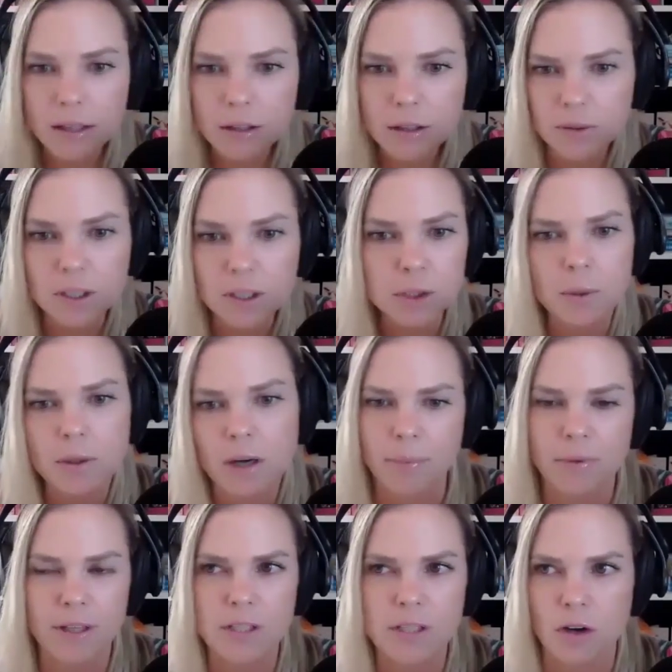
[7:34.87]
alluded to a couple
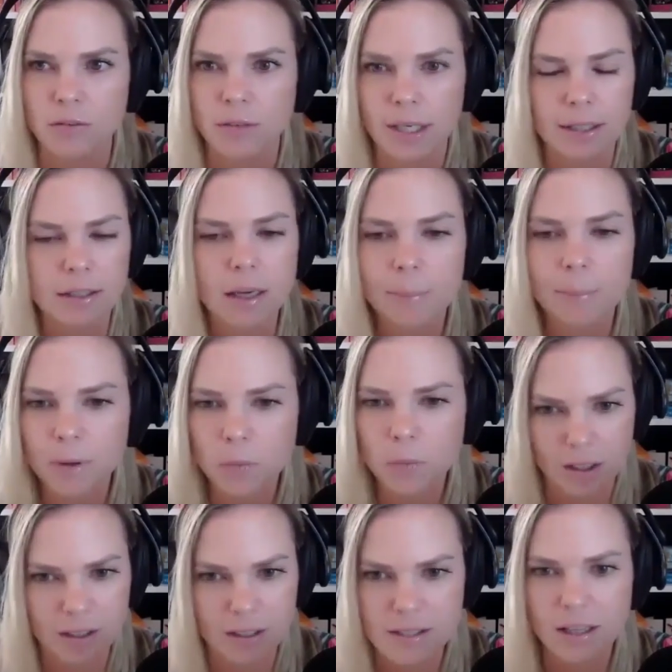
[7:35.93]
things already. Number
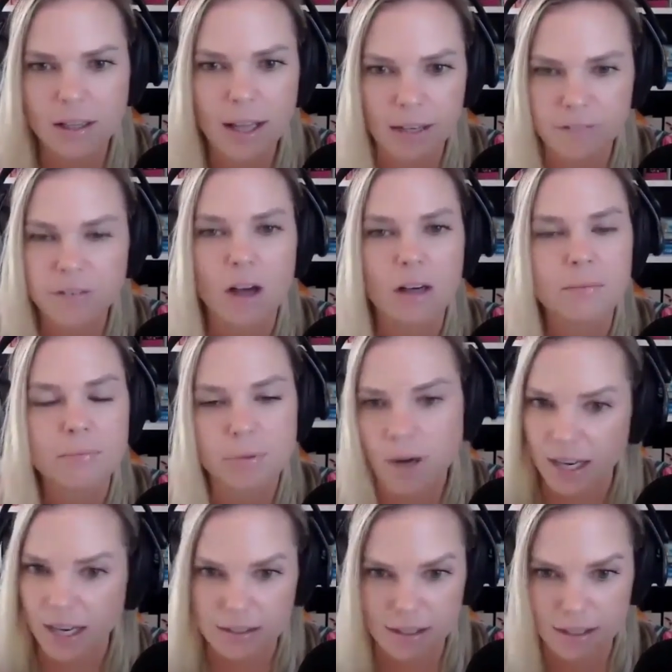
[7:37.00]
1, yes. it's a lifelong
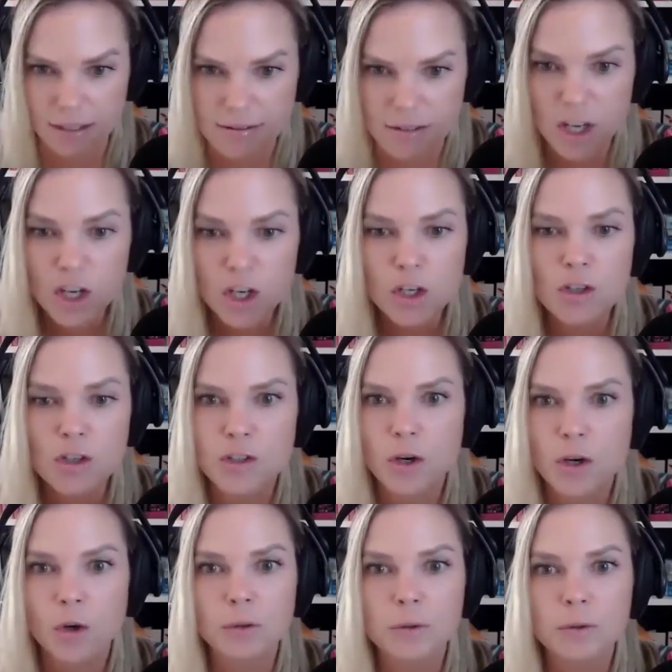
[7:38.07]
practice. Yeah.
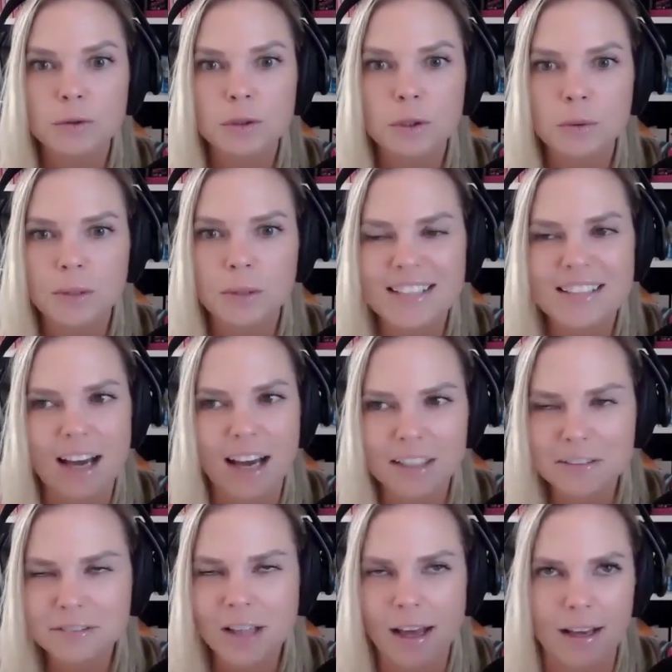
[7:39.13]
So you it's kind
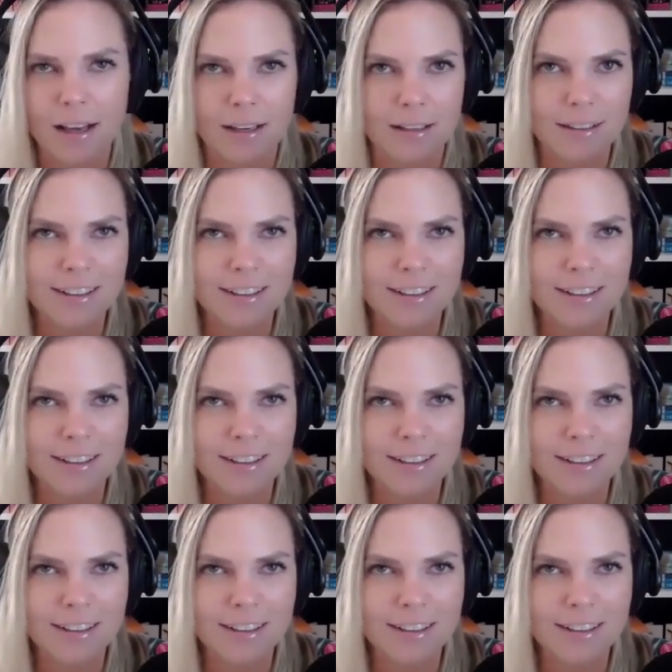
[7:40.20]
of like